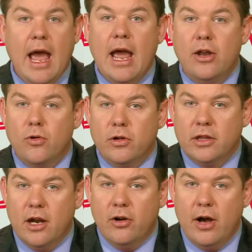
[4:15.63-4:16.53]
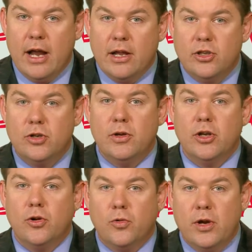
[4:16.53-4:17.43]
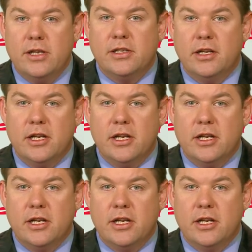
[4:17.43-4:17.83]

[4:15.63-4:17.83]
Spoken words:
and North Carolina, to increase the